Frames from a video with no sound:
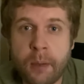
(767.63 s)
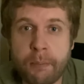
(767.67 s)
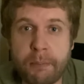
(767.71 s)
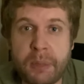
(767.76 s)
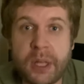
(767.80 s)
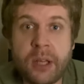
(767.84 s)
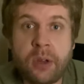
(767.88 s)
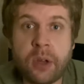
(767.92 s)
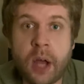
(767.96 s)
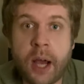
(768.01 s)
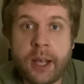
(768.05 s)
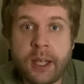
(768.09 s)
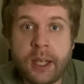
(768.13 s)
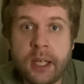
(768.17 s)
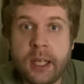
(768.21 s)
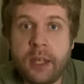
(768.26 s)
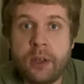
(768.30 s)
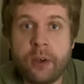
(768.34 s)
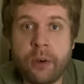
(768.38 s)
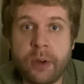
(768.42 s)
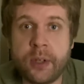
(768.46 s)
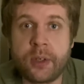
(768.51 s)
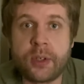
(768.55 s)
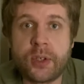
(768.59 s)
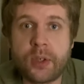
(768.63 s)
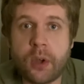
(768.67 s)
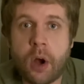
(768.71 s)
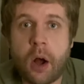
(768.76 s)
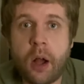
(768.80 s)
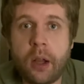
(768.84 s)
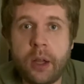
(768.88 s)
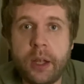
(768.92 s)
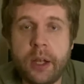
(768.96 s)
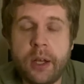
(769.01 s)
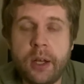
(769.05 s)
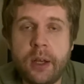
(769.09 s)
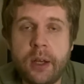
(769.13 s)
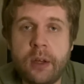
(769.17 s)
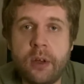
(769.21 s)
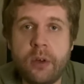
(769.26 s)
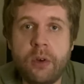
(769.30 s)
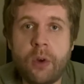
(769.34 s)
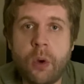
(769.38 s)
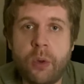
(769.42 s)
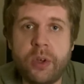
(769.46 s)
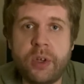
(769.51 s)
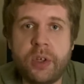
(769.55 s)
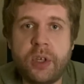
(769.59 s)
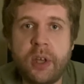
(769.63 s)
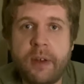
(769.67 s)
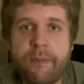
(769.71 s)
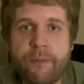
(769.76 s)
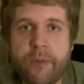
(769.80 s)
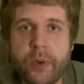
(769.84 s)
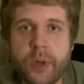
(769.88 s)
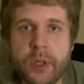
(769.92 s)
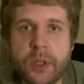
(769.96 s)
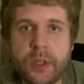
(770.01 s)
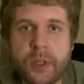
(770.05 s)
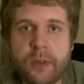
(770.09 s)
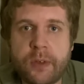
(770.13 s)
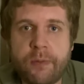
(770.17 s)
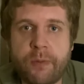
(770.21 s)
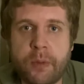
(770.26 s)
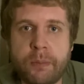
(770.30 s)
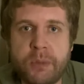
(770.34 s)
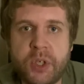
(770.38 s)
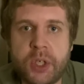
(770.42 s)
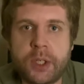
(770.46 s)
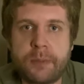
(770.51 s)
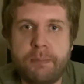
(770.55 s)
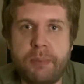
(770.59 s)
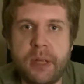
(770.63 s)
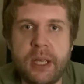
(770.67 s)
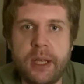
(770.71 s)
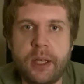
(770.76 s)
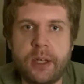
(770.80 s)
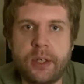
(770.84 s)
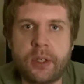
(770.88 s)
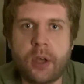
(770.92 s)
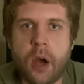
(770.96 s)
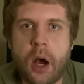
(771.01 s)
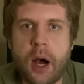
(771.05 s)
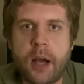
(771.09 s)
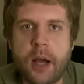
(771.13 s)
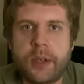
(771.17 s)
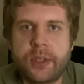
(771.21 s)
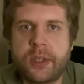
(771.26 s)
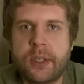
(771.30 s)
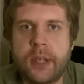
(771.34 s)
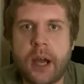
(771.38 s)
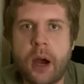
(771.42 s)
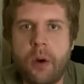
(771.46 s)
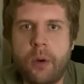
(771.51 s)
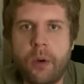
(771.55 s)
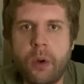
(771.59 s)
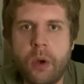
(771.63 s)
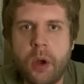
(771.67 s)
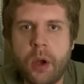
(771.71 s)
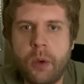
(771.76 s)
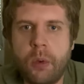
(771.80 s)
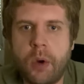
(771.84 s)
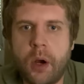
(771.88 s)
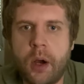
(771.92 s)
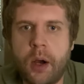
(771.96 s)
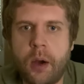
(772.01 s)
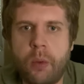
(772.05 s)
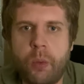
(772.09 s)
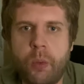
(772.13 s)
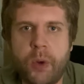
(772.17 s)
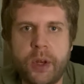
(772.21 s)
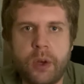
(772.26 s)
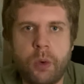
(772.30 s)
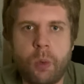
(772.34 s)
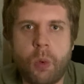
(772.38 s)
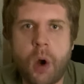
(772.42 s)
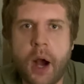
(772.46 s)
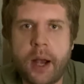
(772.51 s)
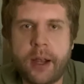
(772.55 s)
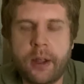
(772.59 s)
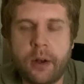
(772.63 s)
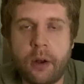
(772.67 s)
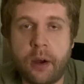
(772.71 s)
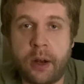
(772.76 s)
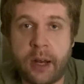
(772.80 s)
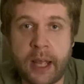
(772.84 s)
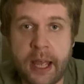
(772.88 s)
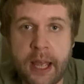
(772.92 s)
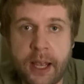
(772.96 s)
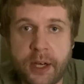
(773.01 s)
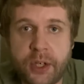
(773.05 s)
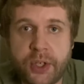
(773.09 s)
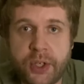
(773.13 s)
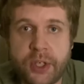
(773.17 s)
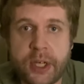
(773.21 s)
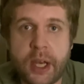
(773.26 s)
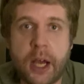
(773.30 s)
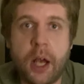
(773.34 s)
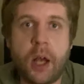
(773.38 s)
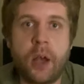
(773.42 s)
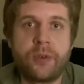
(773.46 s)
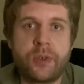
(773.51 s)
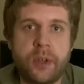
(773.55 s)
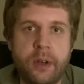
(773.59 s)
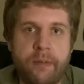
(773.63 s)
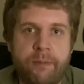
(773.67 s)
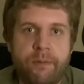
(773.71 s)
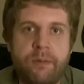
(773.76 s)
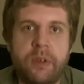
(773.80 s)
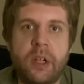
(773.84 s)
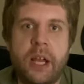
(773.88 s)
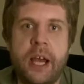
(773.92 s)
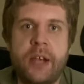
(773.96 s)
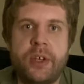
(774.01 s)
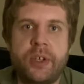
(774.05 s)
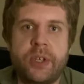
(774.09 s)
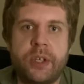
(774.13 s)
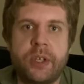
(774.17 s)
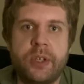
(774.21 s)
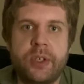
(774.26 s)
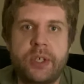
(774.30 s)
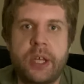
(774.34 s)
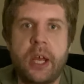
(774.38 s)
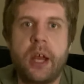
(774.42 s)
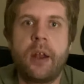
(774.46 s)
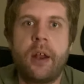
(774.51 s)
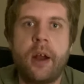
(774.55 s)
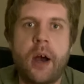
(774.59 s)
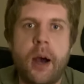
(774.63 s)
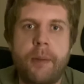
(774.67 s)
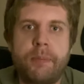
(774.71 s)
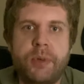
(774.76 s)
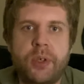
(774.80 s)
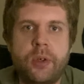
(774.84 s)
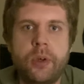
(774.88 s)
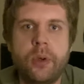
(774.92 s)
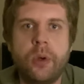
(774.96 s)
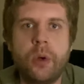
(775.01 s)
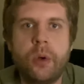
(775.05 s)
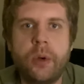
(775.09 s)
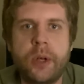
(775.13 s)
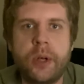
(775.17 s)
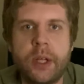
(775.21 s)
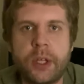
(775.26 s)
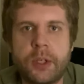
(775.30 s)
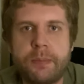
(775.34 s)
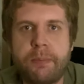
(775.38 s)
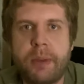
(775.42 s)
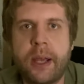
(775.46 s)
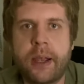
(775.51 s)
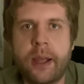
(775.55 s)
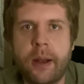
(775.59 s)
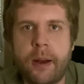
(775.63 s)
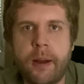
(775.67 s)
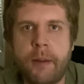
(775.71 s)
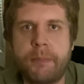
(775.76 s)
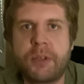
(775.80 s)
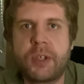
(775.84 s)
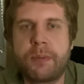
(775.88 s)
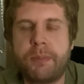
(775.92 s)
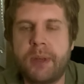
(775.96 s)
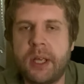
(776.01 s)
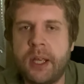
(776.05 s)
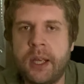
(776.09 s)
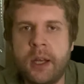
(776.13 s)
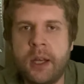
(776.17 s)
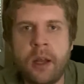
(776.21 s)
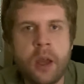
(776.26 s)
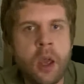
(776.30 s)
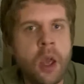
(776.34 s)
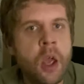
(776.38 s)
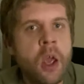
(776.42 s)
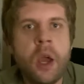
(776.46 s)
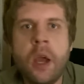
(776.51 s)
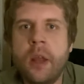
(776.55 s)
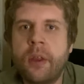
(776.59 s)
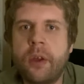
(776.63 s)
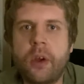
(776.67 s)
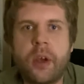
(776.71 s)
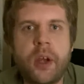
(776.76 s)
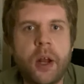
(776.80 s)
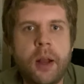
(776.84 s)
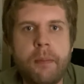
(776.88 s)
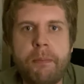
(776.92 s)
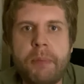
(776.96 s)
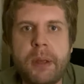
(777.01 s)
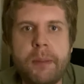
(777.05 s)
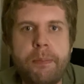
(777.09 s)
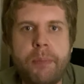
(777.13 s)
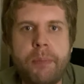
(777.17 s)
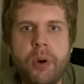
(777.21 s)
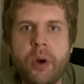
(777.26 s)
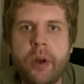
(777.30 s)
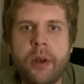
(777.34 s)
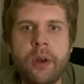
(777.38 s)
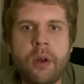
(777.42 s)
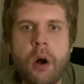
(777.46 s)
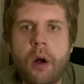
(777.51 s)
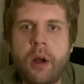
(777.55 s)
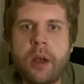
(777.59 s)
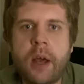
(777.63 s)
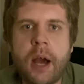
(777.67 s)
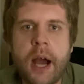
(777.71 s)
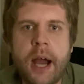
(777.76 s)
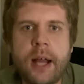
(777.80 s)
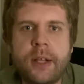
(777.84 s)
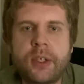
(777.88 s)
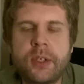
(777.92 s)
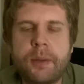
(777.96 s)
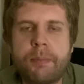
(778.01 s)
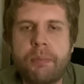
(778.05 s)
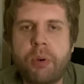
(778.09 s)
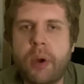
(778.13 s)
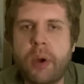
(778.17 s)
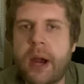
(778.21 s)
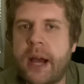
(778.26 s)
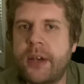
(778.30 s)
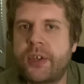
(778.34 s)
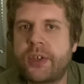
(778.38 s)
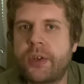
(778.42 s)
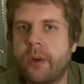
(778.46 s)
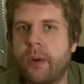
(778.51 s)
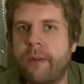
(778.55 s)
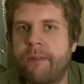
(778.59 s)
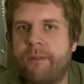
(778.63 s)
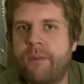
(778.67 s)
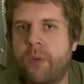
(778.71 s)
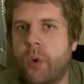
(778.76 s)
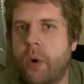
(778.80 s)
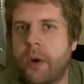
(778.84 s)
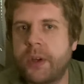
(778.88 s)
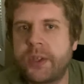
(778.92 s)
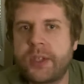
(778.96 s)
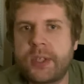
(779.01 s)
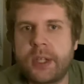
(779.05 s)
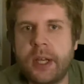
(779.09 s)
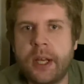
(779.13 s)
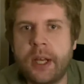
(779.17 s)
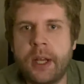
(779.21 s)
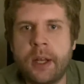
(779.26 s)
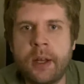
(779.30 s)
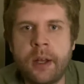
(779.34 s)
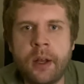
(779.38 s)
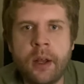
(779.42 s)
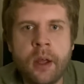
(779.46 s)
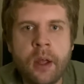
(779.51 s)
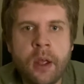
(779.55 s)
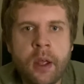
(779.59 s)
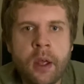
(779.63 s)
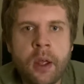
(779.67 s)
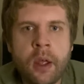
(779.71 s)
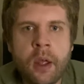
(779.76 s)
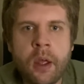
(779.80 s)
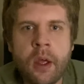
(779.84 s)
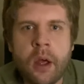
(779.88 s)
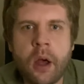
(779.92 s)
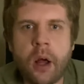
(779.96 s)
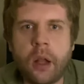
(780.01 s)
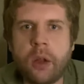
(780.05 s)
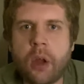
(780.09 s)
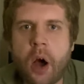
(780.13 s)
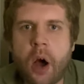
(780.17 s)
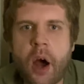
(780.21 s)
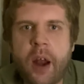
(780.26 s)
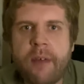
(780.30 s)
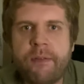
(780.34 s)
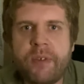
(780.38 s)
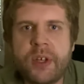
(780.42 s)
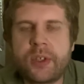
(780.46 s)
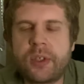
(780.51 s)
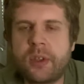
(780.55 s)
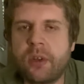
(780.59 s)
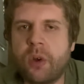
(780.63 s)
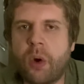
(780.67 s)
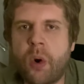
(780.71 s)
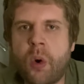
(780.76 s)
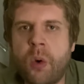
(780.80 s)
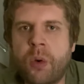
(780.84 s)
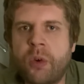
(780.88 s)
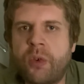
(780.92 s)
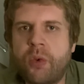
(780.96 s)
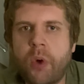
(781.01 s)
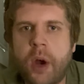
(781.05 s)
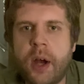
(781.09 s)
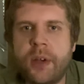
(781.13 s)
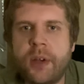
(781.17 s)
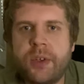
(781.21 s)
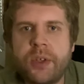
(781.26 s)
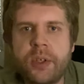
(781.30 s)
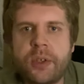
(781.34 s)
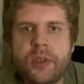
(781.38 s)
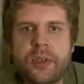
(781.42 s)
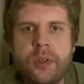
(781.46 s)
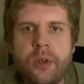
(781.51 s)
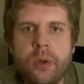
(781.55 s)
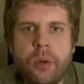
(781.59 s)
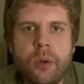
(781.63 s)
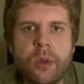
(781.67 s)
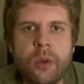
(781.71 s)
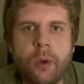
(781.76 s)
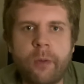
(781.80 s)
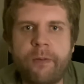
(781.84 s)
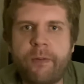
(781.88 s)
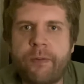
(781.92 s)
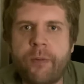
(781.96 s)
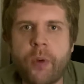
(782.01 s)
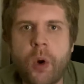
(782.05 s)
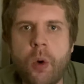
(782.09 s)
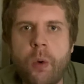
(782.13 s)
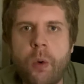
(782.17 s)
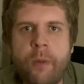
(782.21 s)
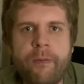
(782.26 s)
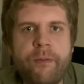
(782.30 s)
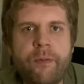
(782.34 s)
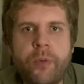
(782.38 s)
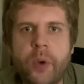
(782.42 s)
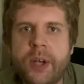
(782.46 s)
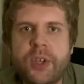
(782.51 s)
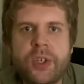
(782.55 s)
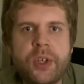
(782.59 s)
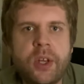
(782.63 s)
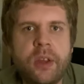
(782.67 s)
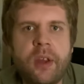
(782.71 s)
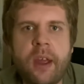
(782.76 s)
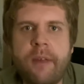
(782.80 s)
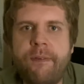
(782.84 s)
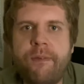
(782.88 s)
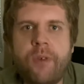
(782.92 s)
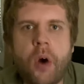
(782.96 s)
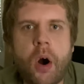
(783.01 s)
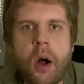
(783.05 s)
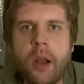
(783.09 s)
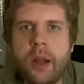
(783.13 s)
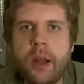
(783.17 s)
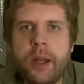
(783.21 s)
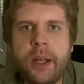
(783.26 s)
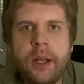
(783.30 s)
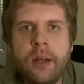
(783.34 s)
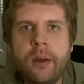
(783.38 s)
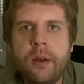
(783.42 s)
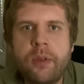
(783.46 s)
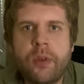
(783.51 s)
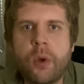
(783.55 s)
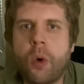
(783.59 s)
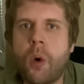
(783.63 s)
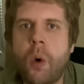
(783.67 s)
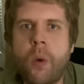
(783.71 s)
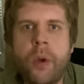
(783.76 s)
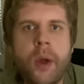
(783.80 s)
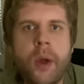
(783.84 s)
Be lucky you're in solid and you know the difference from just being tossed out. When you're walking on eggshells and inflation's getting up too and it's picking up speed, they're going to be putting all kinds of pressure and force in. A lot of it's their own grudges too, and their own friction they fall in, their own